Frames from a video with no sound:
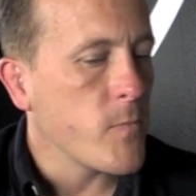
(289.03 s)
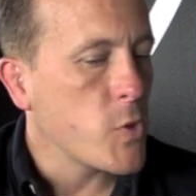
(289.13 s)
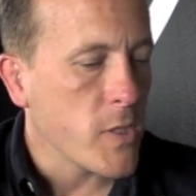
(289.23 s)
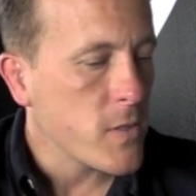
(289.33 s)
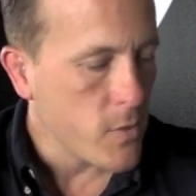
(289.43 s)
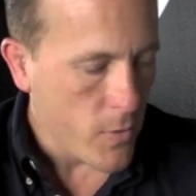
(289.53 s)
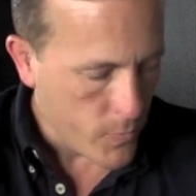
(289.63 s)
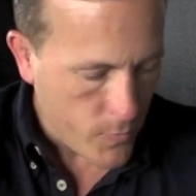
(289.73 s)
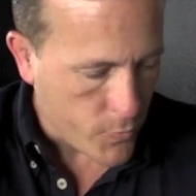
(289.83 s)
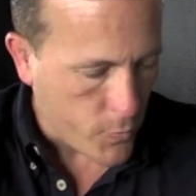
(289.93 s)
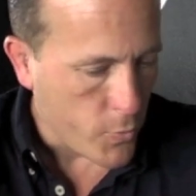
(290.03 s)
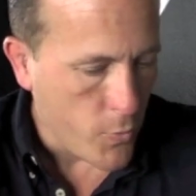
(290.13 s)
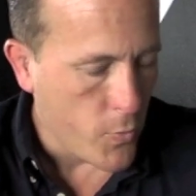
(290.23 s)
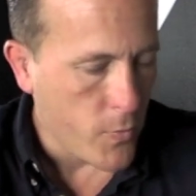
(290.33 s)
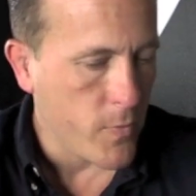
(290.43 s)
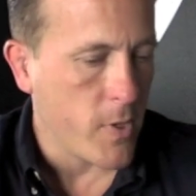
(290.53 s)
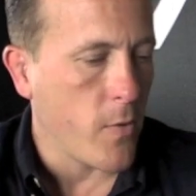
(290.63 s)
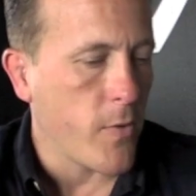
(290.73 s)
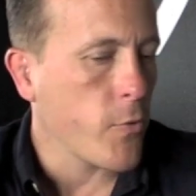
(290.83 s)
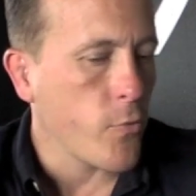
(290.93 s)
just through
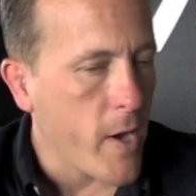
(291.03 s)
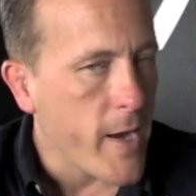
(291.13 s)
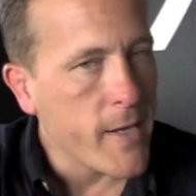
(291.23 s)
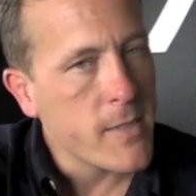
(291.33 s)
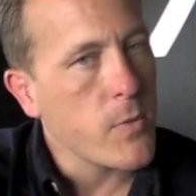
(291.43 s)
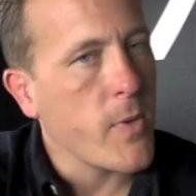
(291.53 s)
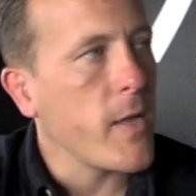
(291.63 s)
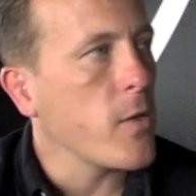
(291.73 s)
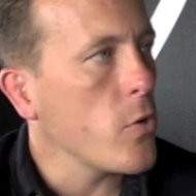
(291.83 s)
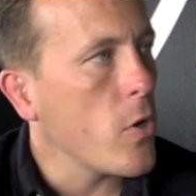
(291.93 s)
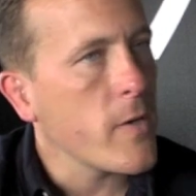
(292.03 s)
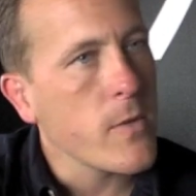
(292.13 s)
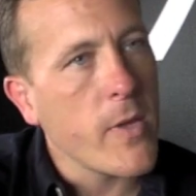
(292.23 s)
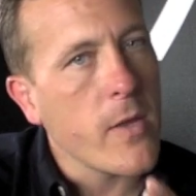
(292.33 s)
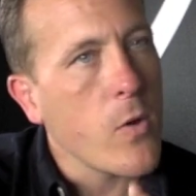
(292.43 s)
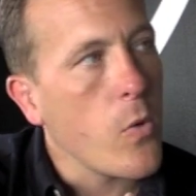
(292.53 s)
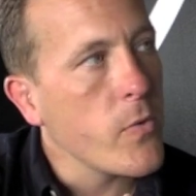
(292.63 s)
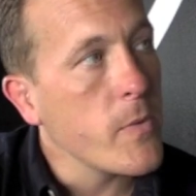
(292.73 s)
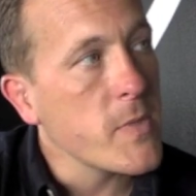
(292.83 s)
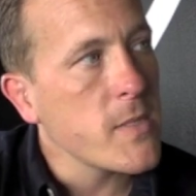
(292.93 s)
their grace, the way they look, the way they
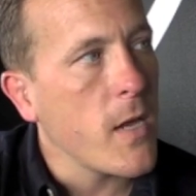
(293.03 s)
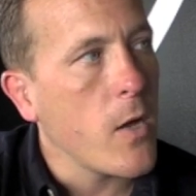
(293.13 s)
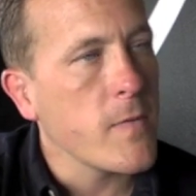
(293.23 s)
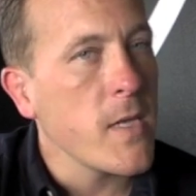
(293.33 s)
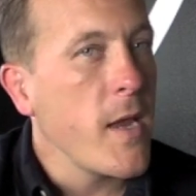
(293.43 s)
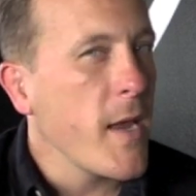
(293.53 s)
hold themselves,